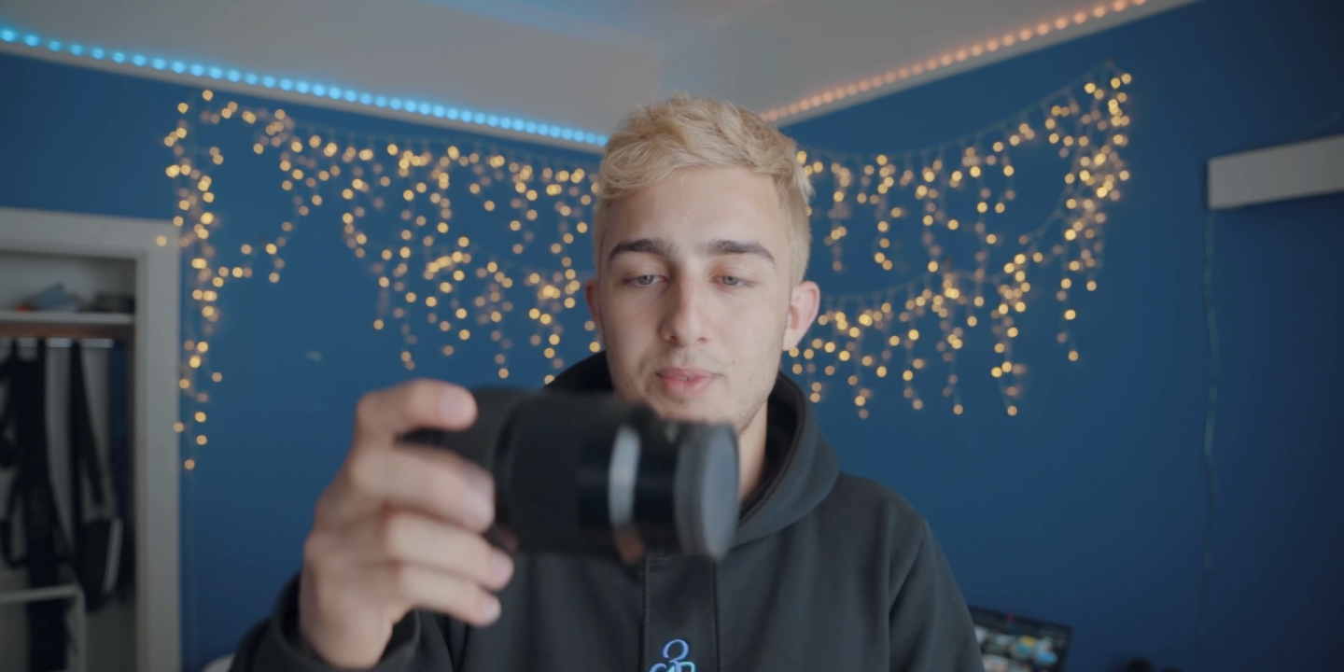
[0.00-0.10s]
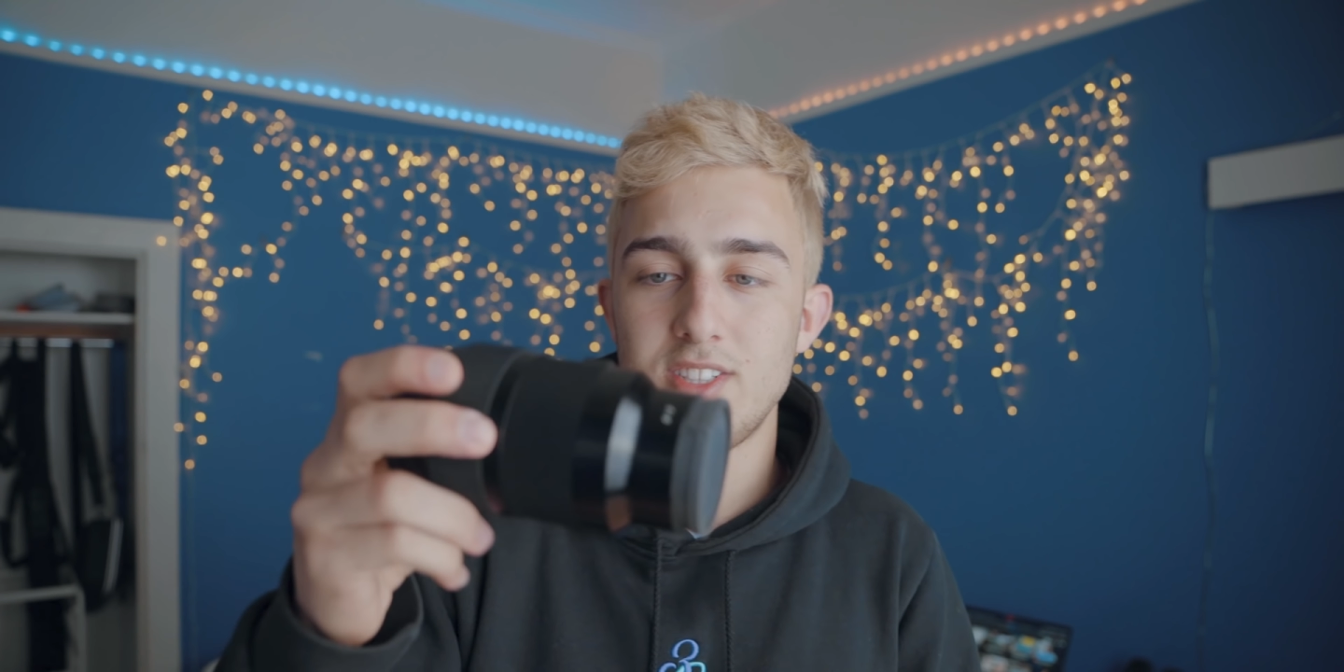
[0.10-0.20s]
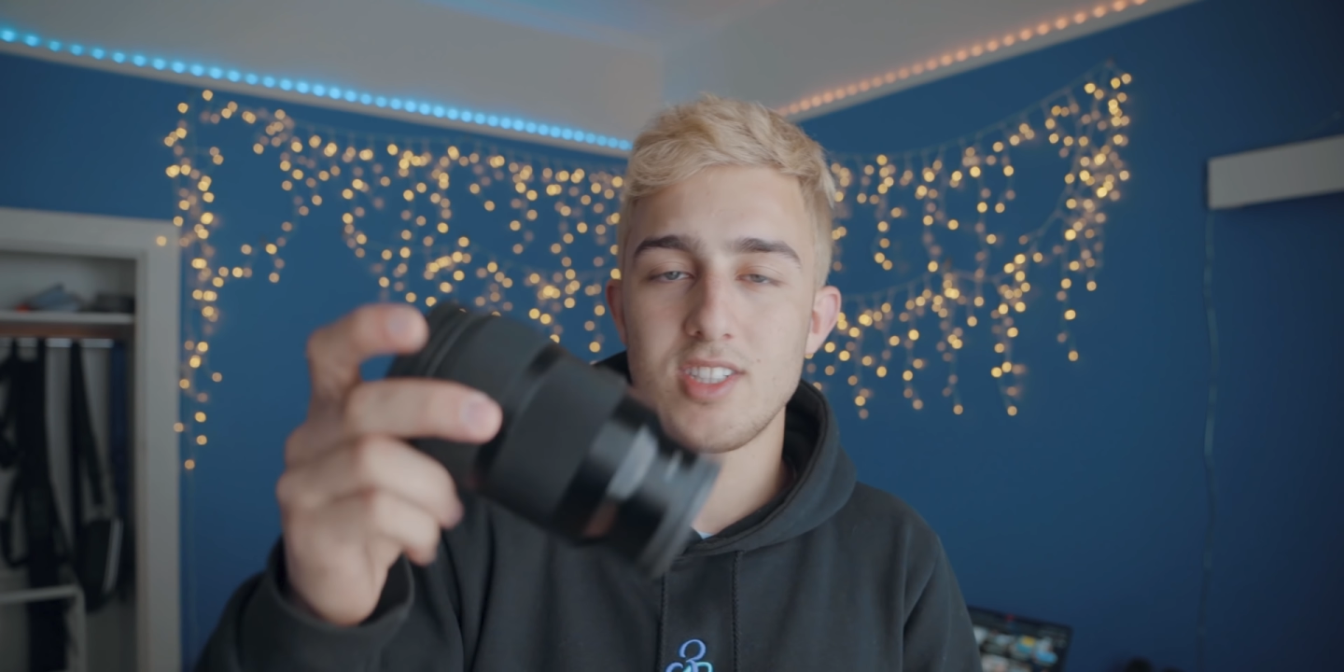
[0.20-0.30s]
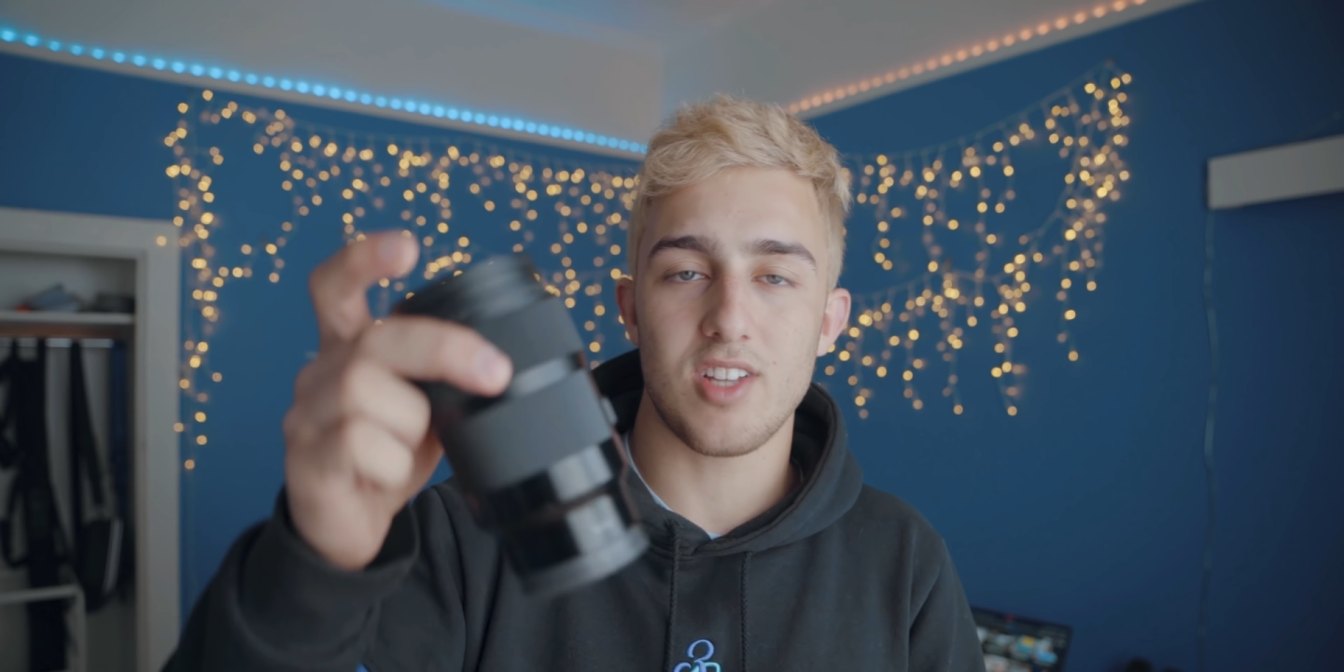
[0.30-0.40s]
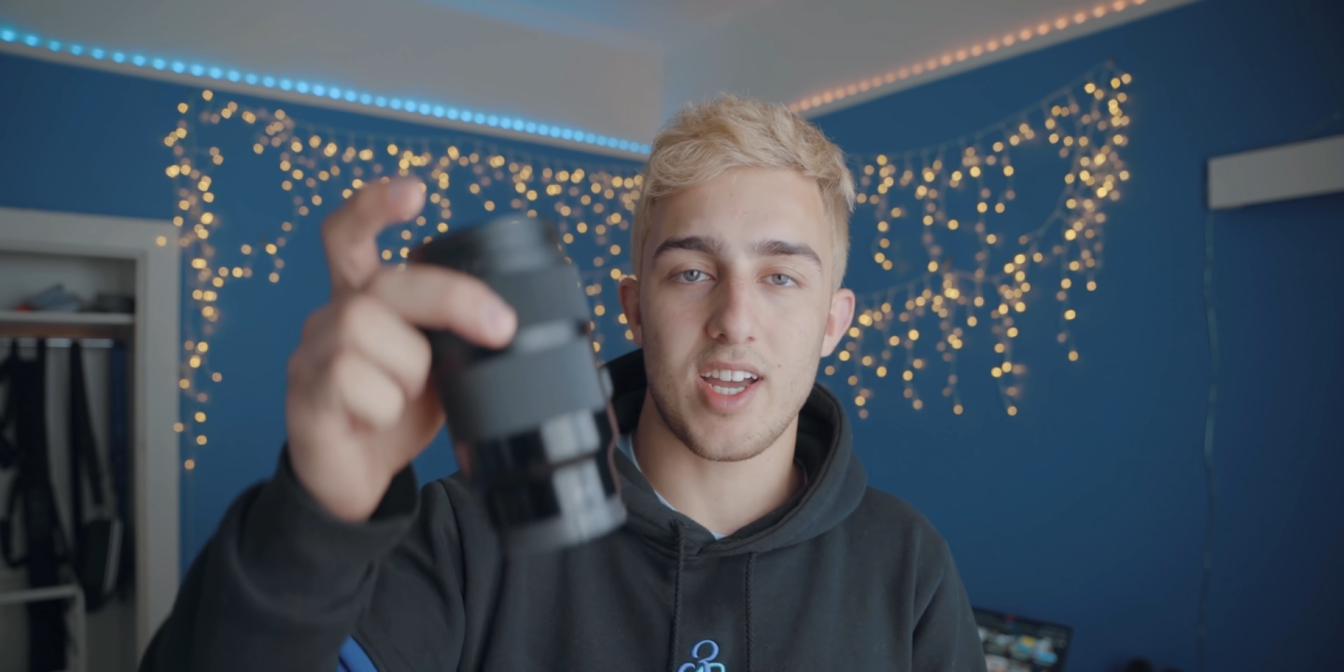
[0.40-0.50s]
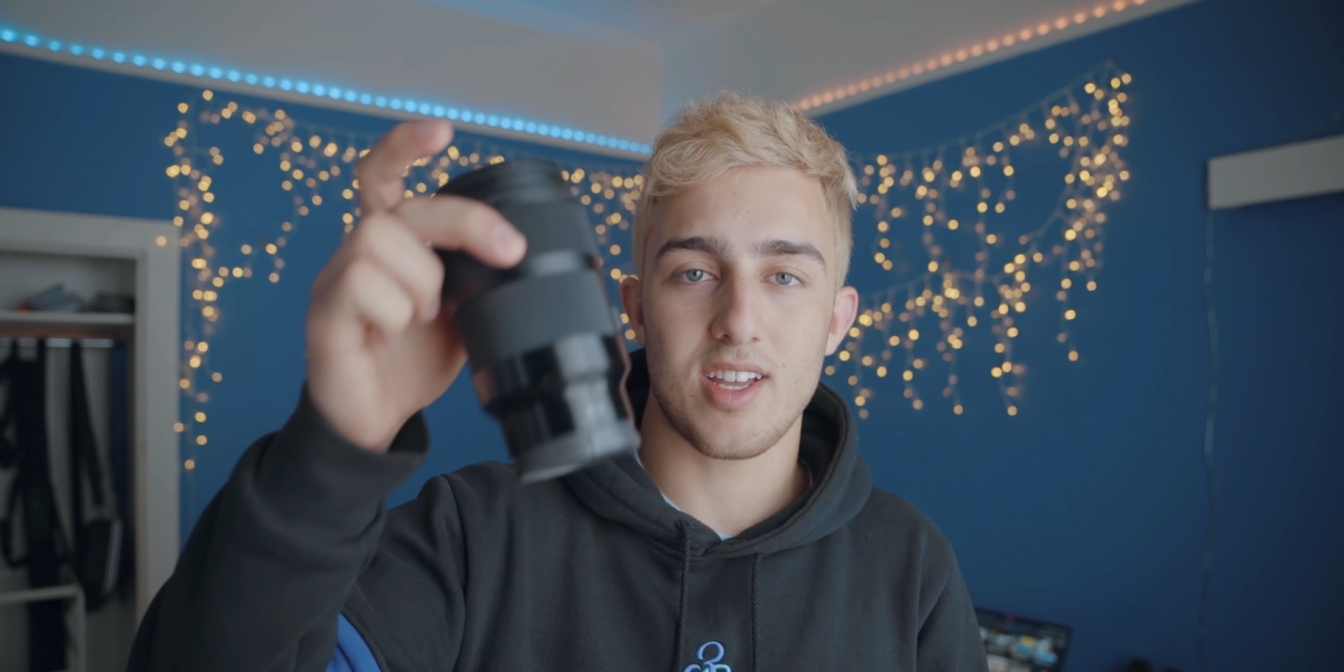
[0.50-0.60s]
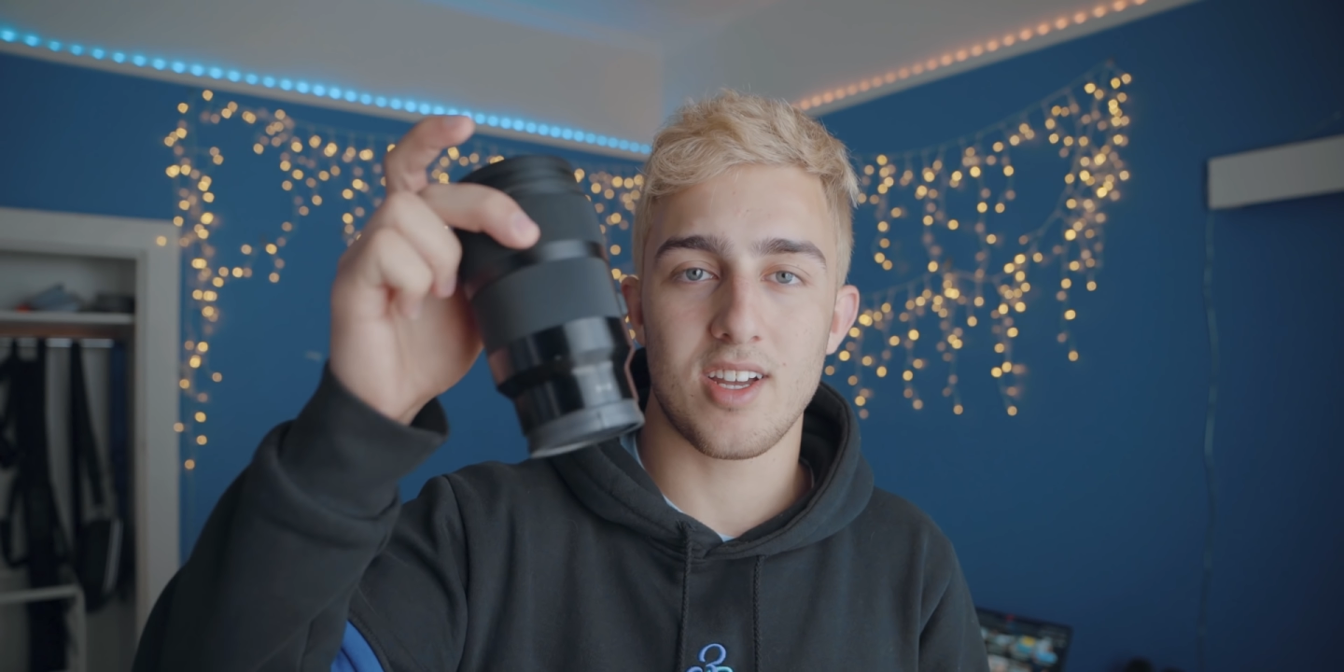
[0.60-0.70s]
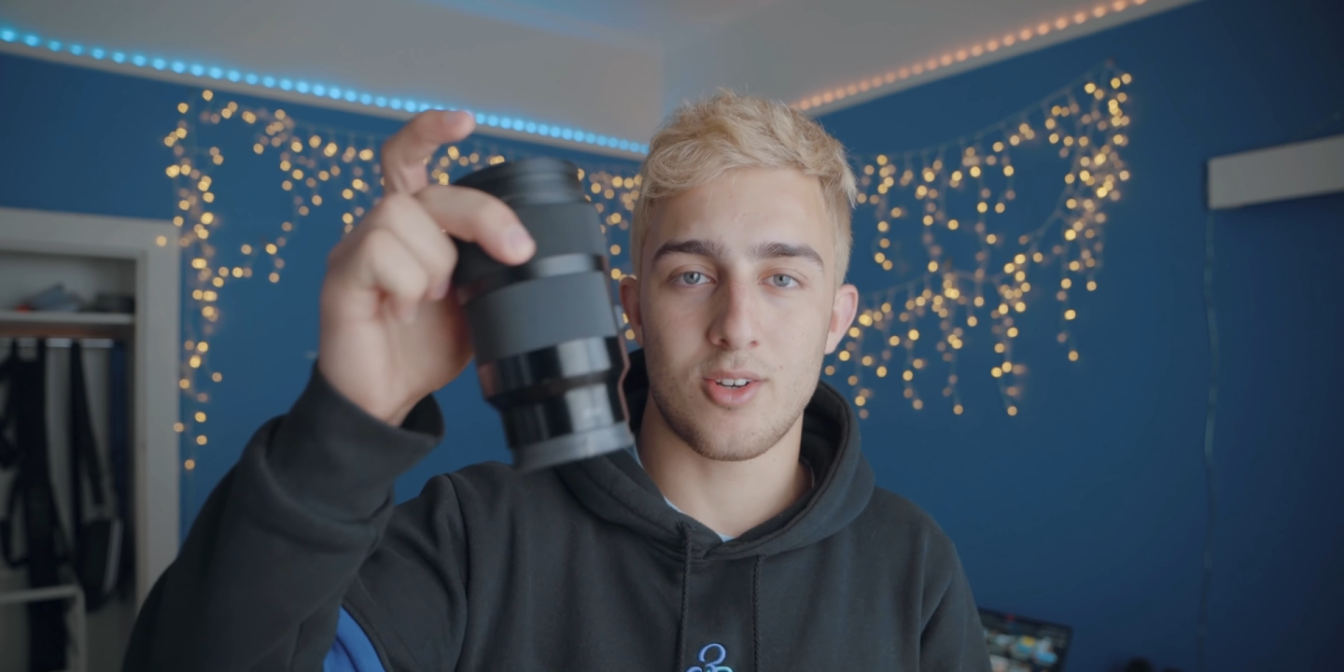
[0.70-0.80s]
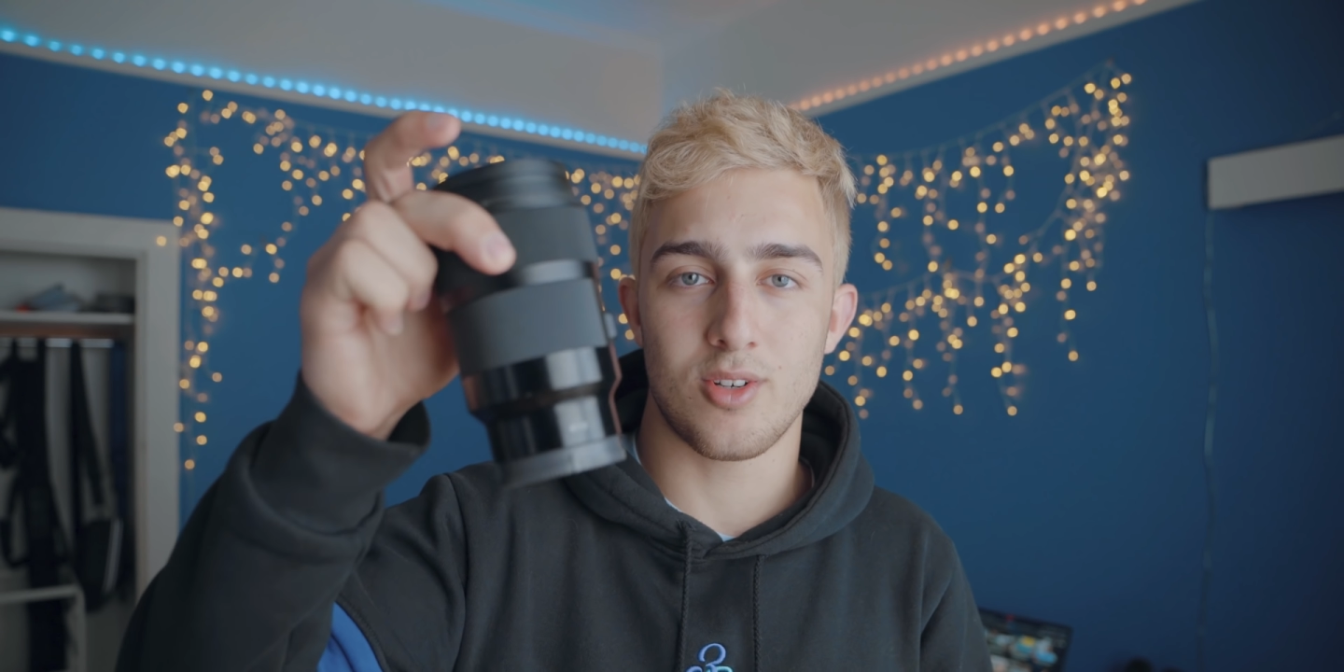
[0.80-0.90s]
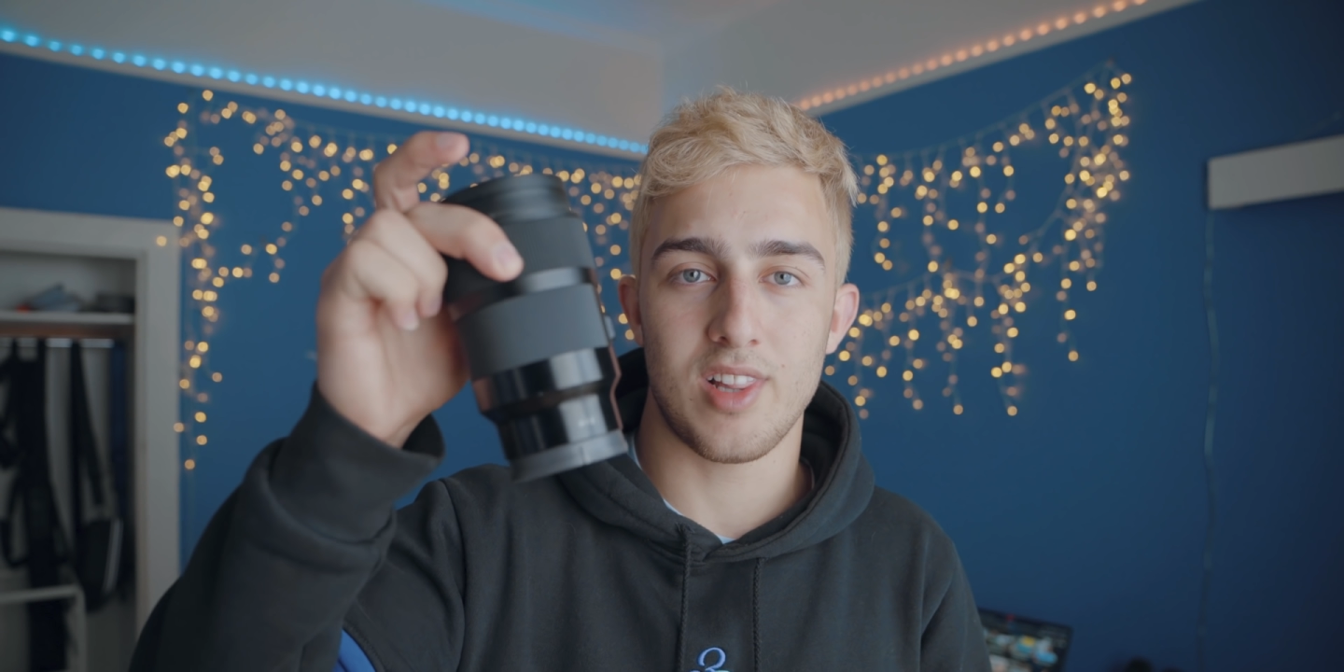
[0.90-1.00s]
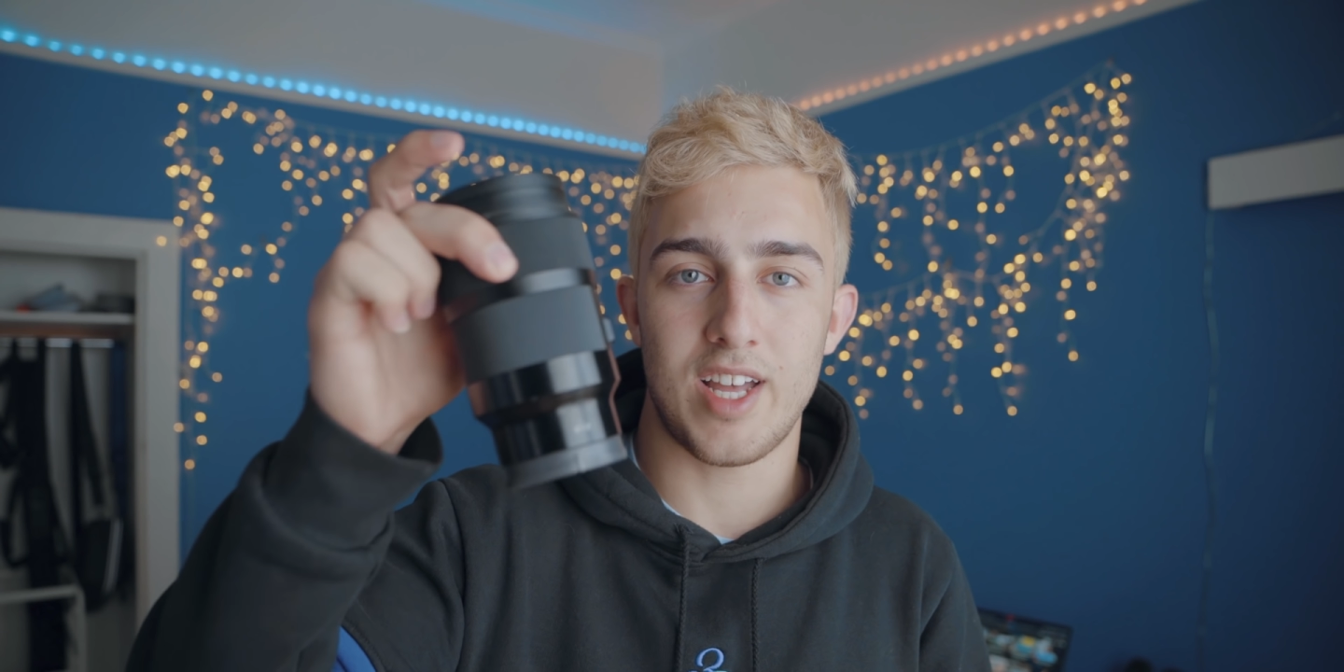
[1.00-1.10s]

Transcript: this is like a good